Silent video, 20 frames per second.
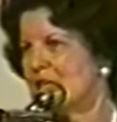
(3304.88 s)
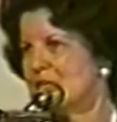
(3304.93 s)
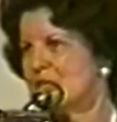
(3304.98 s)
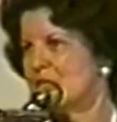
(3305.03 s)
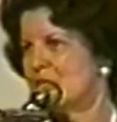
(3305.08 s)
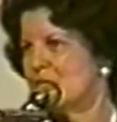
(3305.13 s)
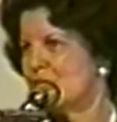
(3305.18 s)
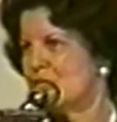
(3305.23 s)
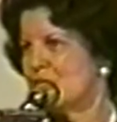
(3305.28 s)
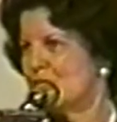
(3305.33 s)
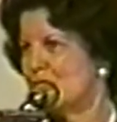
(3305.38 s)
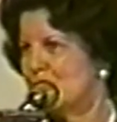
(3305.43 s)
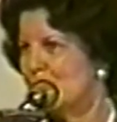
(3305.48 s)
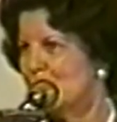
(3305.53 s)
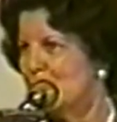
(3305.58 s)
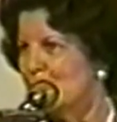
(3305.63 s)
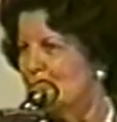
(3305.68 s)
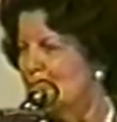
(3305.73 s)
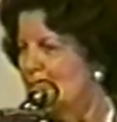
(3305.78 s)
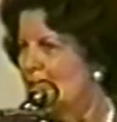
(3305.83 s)
us to do,
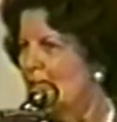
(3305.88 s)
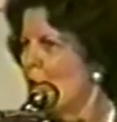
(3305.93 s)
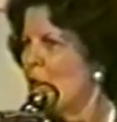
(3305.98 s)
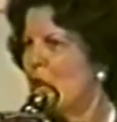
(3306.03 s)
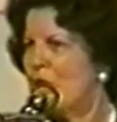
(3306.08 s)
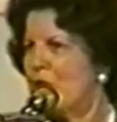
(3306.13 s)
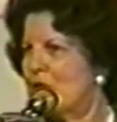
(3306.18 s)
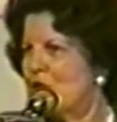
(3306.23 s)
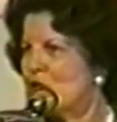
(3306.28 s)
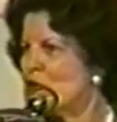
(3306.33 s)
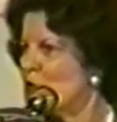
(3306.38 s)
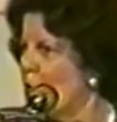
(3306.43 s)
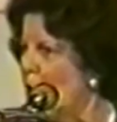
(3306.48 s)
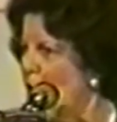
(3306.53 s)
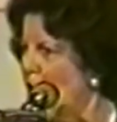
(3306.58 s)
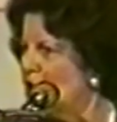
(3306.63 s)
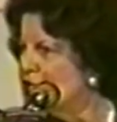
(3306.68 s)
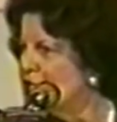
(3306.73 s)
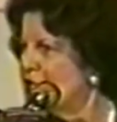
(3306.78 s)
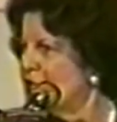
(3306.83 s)
whether it's
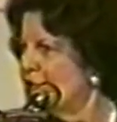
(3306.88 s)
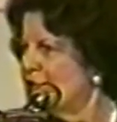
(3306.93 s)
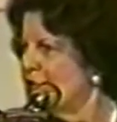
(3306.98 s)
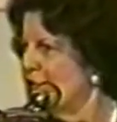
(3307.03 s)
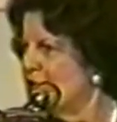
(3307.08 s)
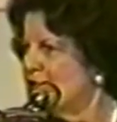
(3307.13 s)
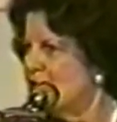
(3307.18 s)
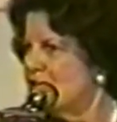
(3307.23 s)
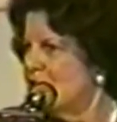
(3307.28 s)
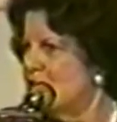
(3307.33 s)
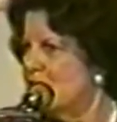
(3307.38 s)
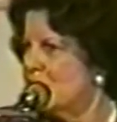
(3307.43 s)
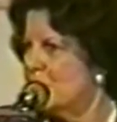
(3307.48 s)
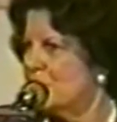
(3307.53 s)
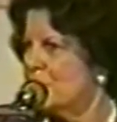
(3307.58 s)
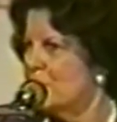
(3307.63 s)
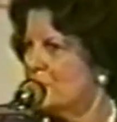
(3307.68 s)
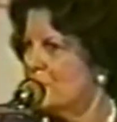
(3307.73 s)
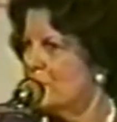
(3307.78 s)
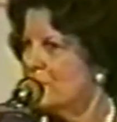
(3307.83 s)
washing dishes
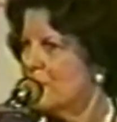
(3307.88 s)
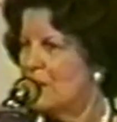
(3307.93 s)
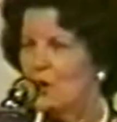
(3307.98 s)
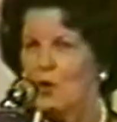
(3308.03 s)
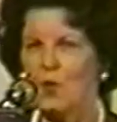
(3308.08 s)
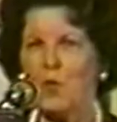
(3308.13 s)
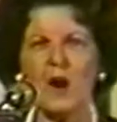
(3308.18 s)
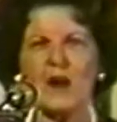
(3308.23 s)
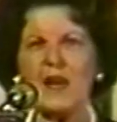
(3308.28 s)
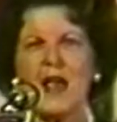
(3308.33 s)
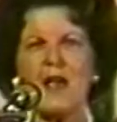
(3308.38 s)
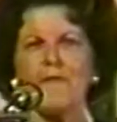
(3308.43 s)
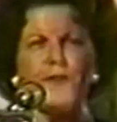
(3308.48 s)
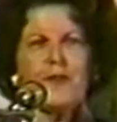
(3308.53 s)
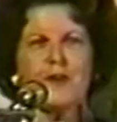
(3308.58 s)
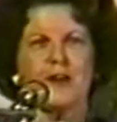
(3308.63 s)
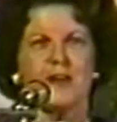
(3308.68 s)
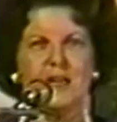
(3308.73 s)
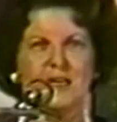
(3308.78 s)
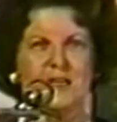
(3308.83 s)
or whatever
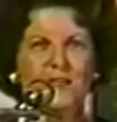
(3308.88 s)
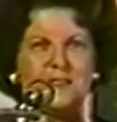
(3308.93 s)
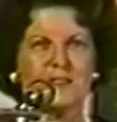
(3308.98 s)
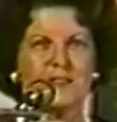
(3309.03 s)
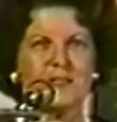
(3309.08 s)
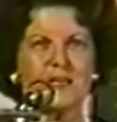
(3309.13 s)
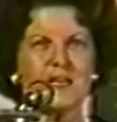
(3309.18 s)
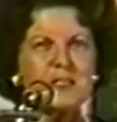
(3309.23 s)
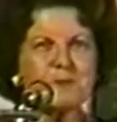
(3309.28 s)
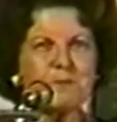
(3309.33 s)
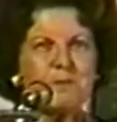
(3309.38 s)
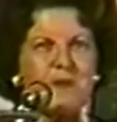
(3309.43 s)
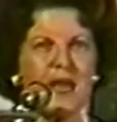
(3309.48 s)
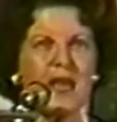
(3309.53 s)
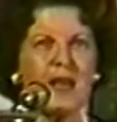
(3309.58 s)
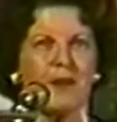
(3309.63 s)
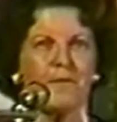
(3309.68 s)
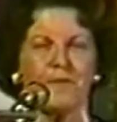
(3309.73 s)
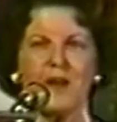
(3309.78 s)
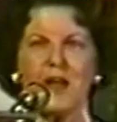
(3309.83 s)
it is
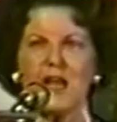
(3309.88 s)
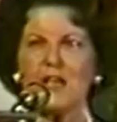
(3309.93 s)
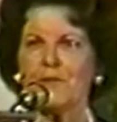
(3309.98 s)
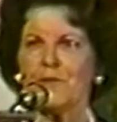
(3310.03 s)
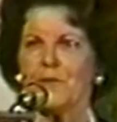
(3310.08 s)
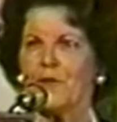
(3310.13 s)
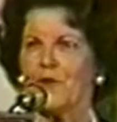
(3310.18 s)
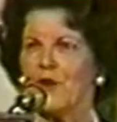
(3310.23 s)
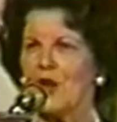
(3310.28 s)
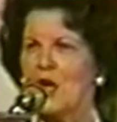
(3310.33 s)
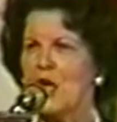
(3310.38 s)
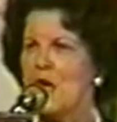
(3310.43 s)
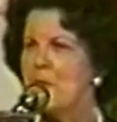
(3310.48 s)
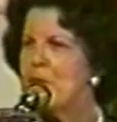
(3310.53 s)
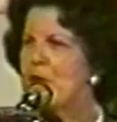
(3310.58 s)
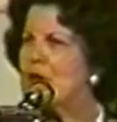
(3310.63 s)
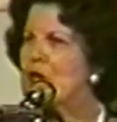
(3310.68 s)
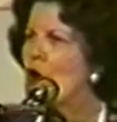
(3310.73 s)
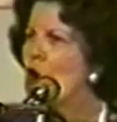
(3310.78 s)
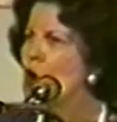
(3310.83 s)
being faithful.
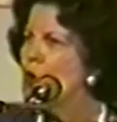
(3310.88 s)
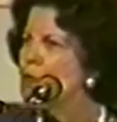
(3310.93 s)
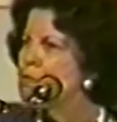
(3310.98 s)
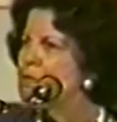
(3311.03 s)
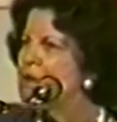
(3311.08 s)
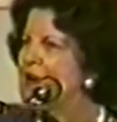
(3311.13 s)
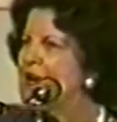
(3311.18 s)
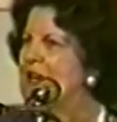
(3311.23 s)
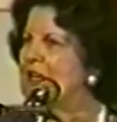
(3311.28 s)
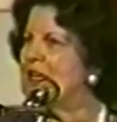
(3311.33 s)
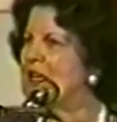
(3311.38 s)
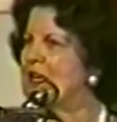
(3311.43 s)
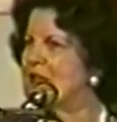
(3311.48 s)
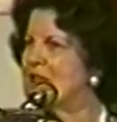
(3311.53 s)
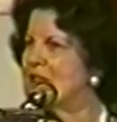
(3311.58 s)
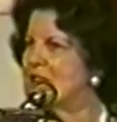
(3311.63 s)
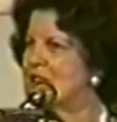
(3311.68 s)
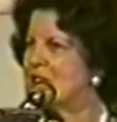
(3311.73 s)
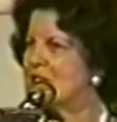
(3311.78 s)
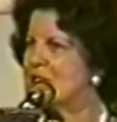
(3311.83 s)
But
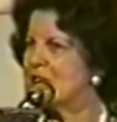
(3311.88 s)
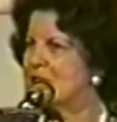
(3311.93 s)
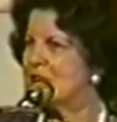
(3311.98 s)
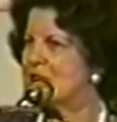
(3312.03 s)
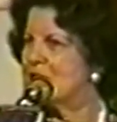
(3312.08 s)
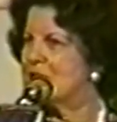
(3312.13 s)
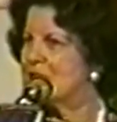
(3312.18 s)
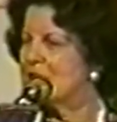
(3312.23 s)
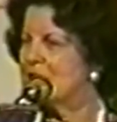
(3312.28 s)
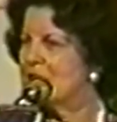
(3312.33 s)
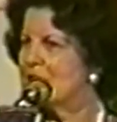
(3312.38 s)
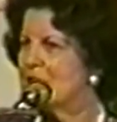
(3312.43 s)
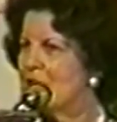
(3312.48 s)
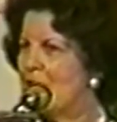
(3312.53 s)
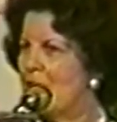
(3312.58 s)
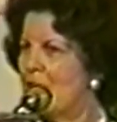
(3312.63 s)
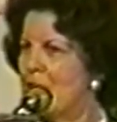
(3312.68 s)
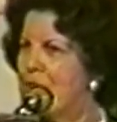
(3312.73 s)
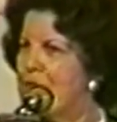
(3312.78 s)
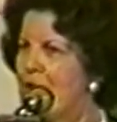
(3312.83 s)
obedience
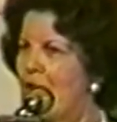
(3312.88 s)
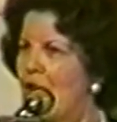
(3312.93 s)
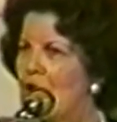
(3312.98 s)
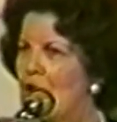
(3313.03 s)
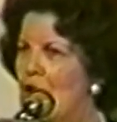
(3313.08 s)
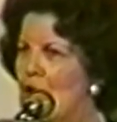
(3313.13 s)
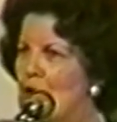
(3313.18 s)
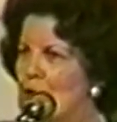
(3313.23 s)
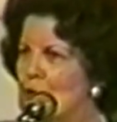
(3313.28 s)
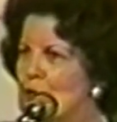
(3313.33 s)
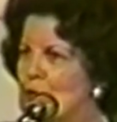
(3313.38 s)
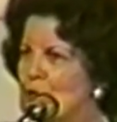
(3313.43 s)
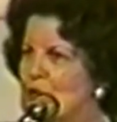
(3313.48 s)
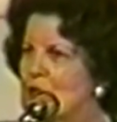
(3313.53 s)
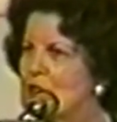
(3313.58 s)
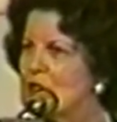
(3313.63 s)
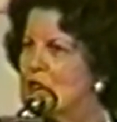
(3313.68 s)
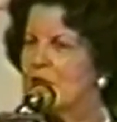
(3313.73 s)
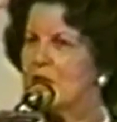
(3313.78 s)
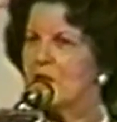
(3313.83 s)

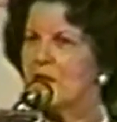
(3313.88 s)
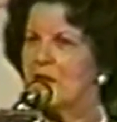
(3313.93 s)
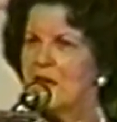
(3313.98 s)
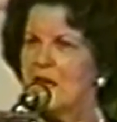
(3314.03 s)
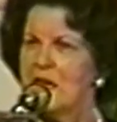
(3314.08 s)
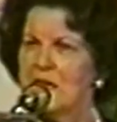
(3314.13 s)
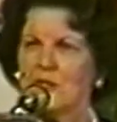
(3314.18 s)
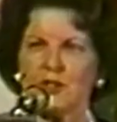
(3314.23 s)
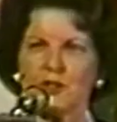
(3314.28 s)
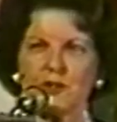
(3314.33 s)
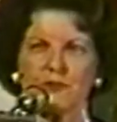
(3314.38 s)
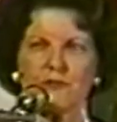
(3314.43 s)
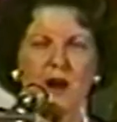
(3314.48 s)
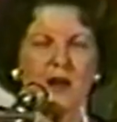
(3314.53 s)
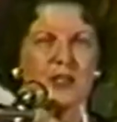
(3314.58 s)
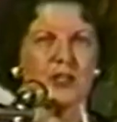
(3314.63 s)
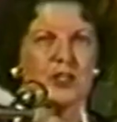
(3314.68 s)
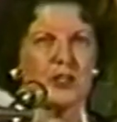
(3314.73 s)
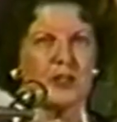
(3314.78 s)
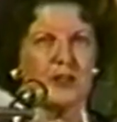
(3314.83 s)
follows
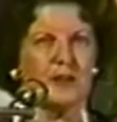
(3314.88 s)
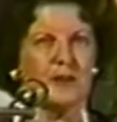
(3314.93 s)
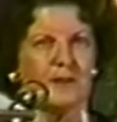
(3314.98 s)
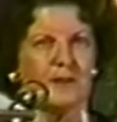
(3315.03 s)
instruction.